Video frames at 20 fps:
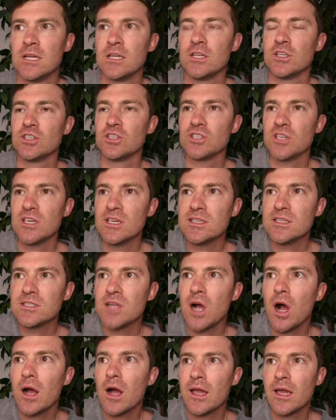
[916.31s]
she's
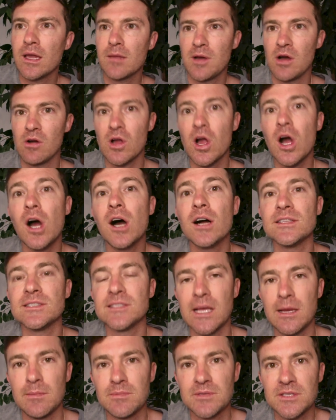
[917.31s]
talking about
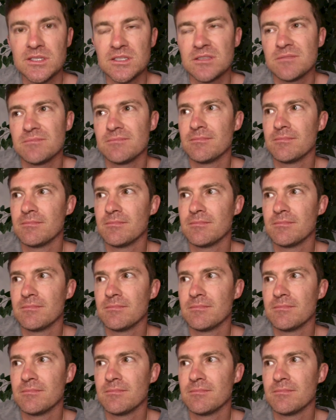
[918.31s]
concepts